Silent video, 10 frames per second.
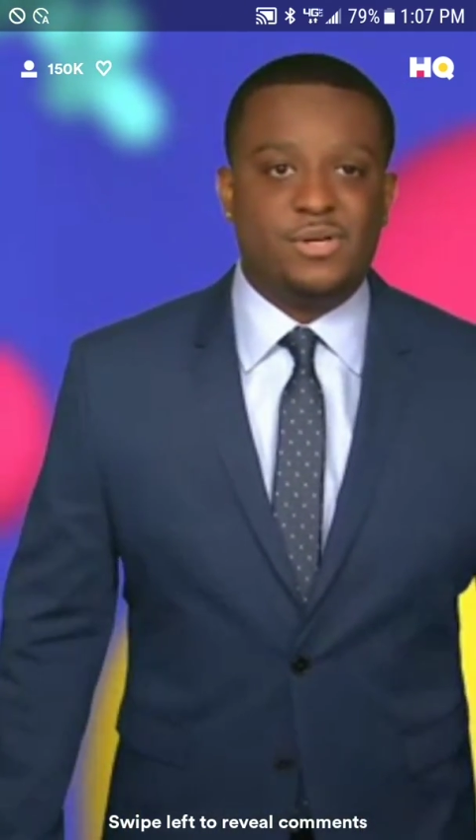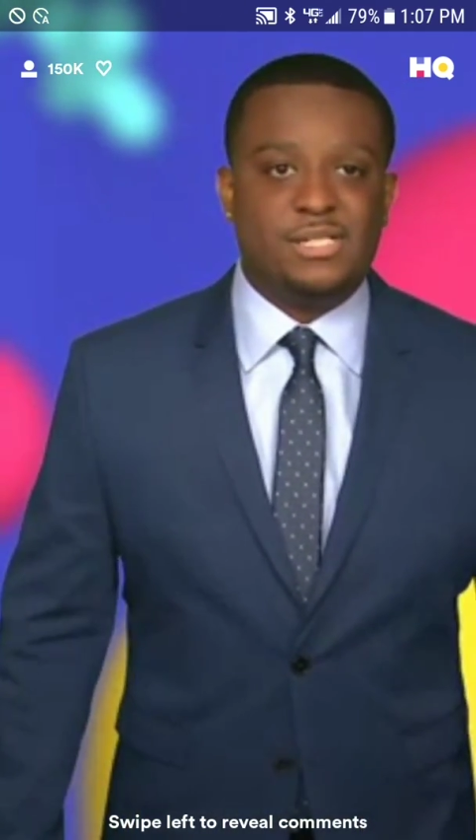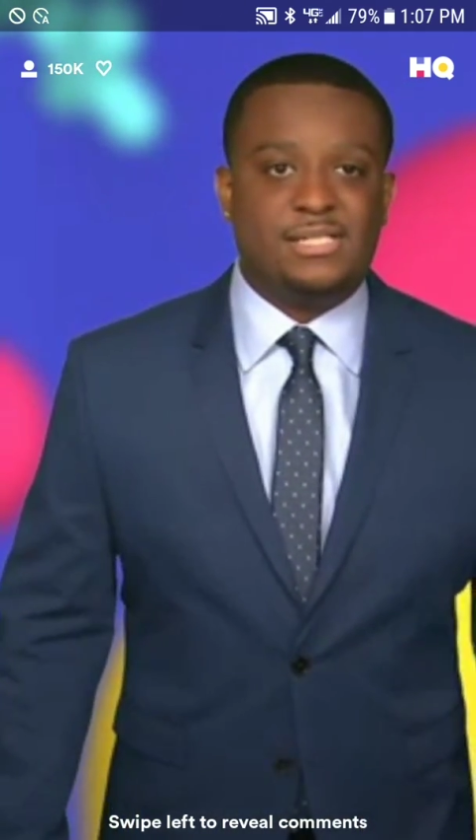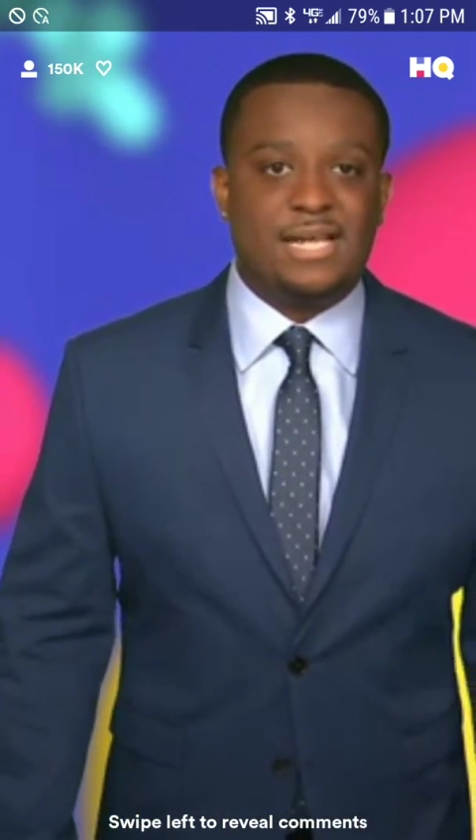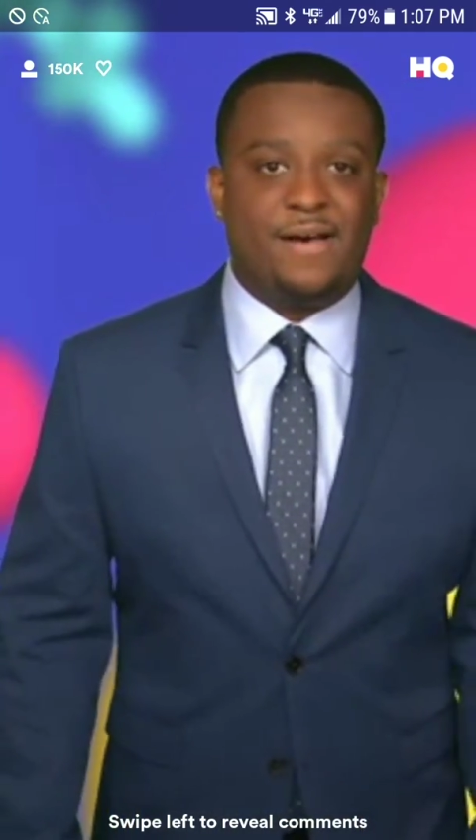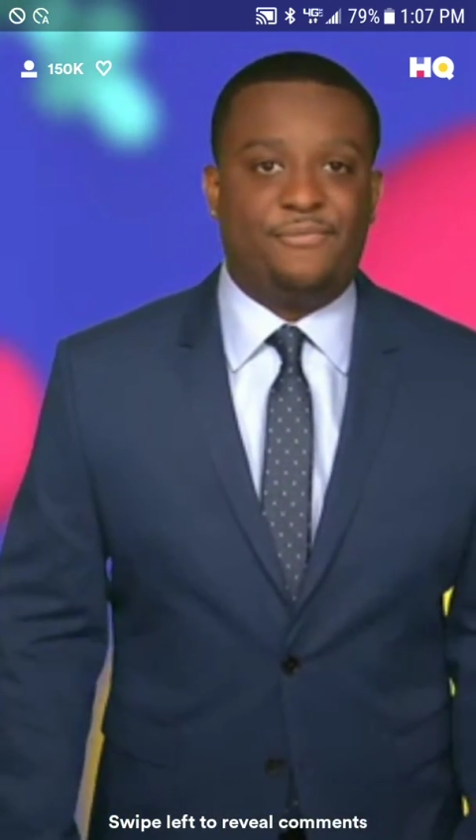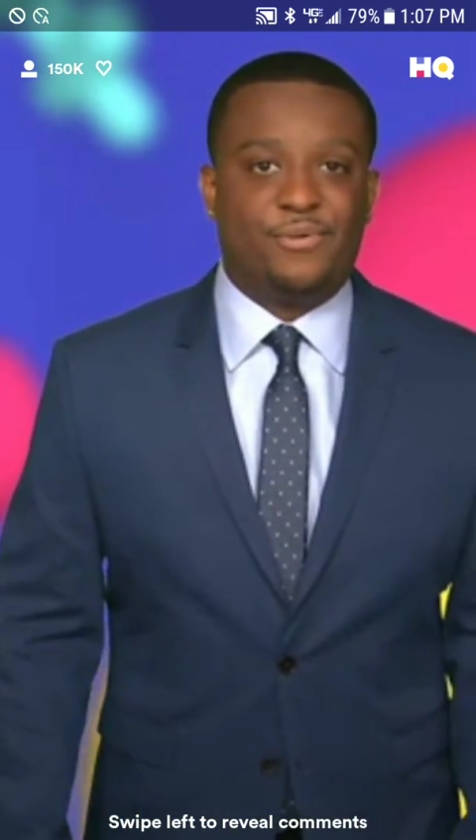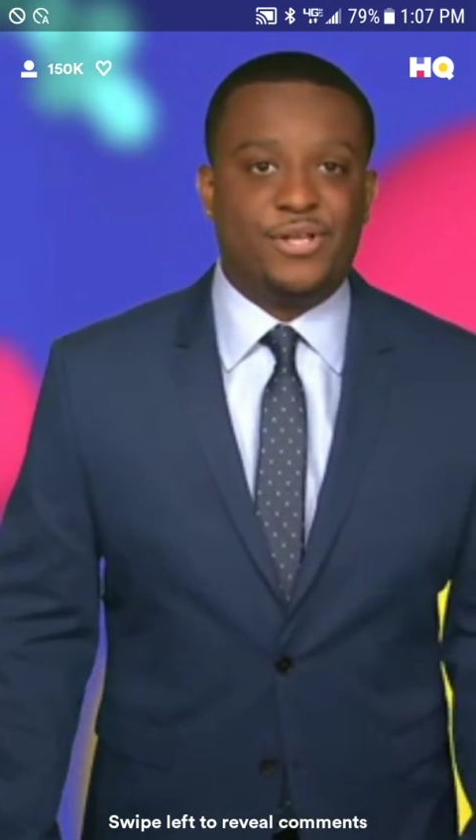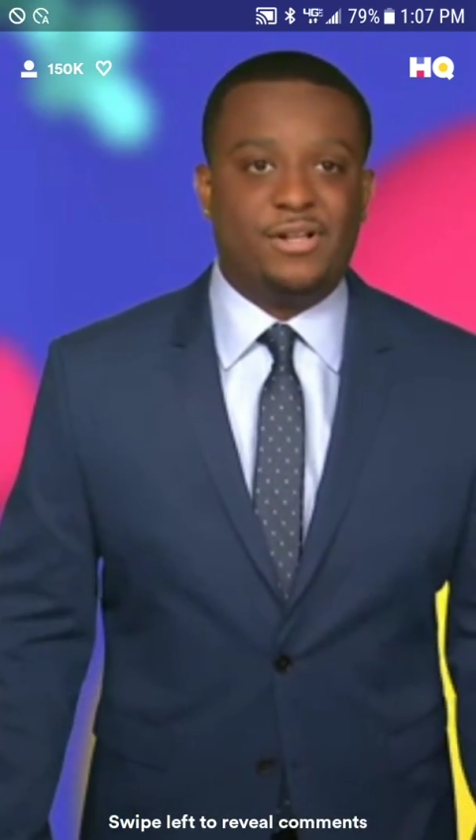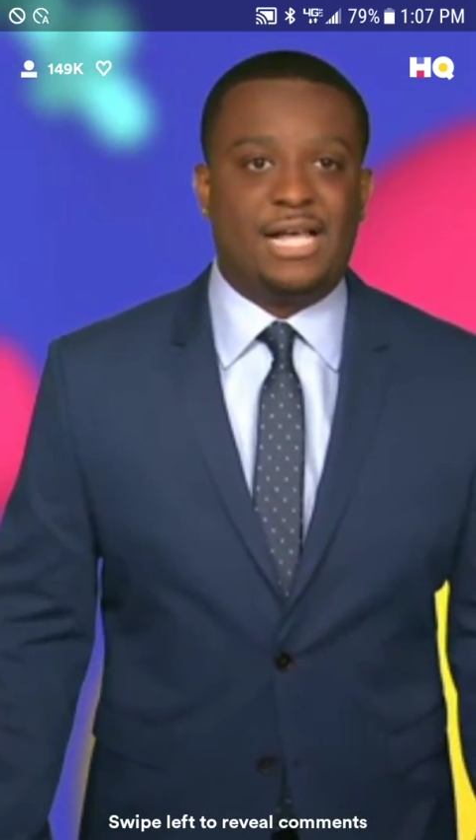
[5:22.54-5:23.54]
still doing
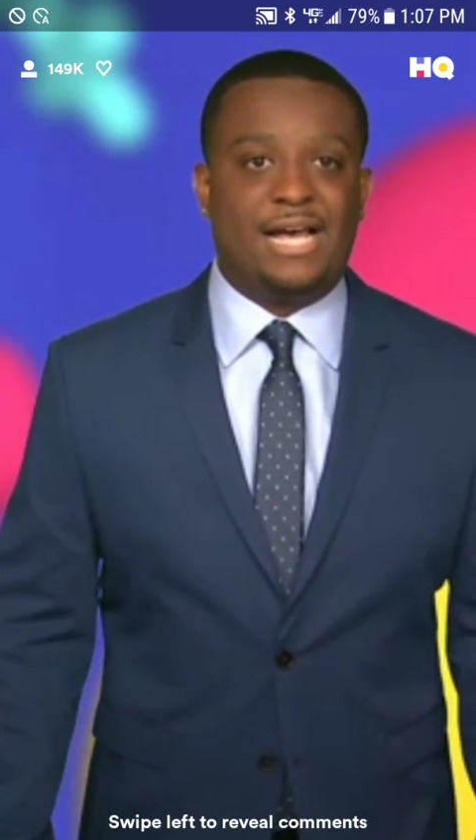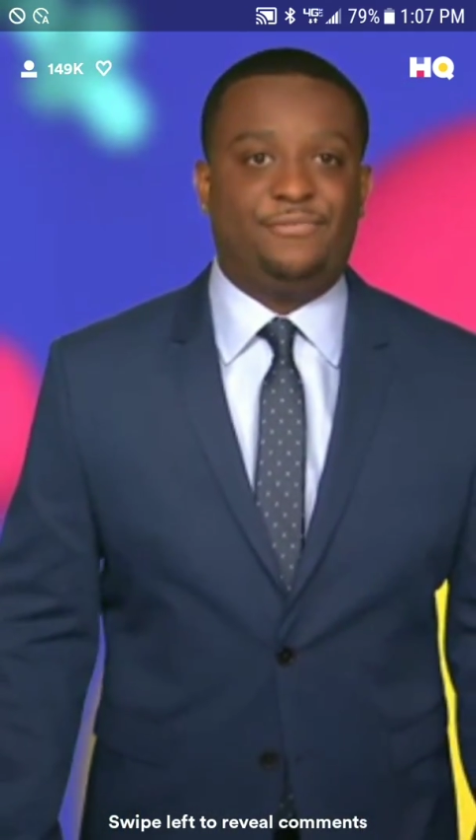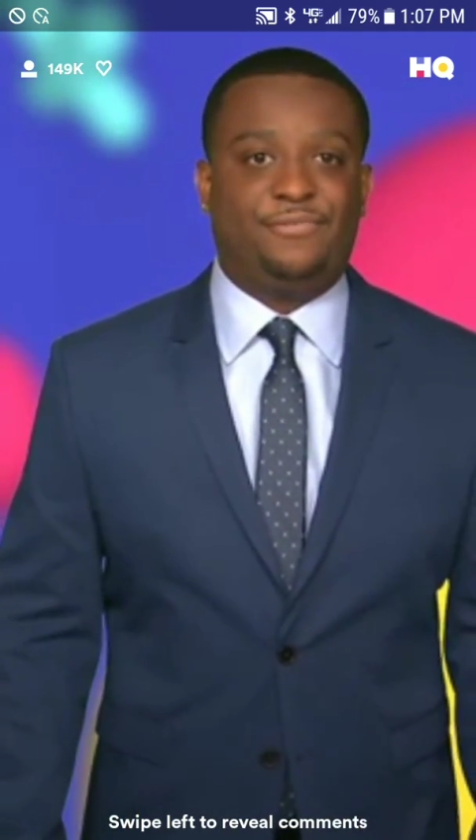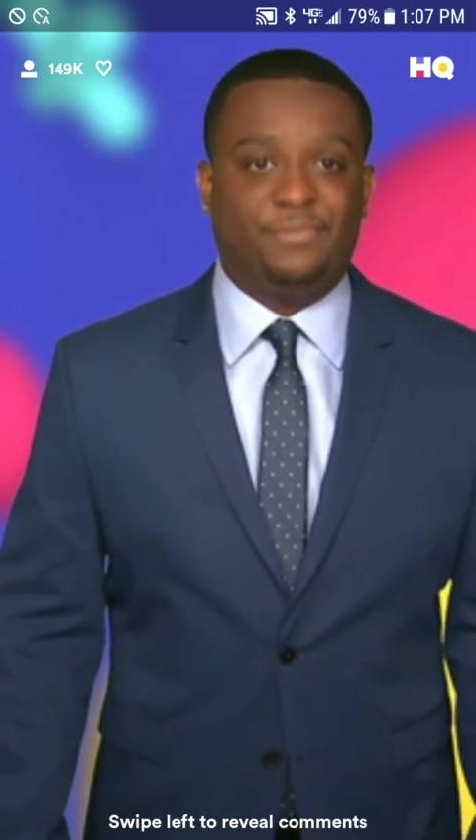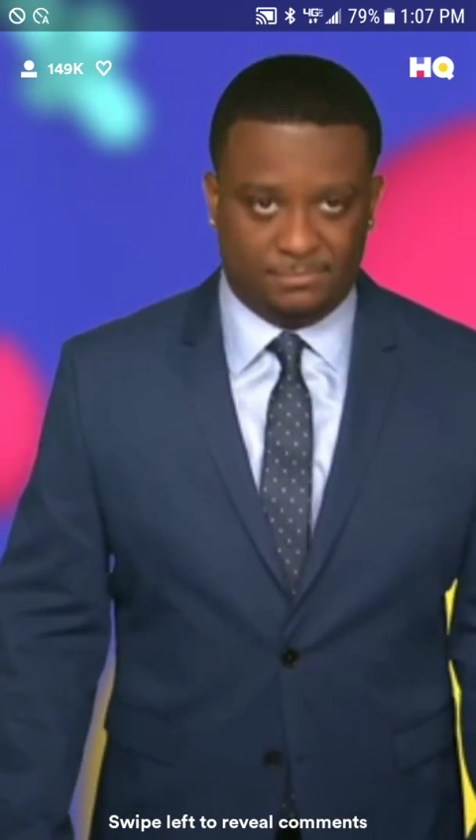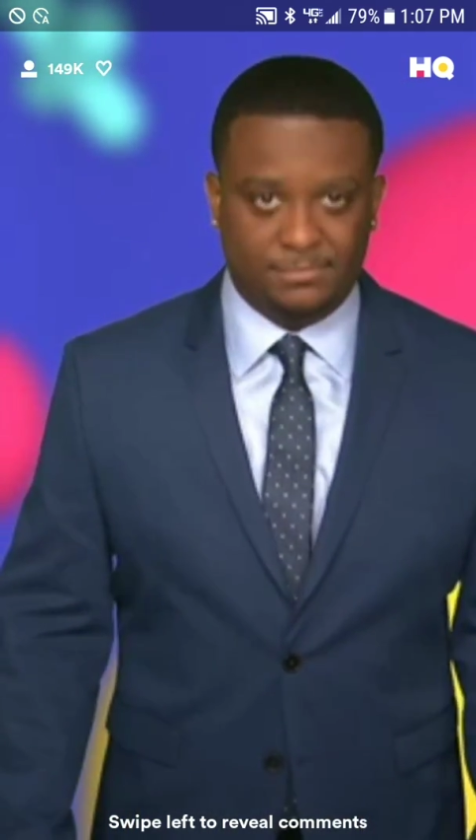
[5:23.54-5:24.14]
stuff with her life.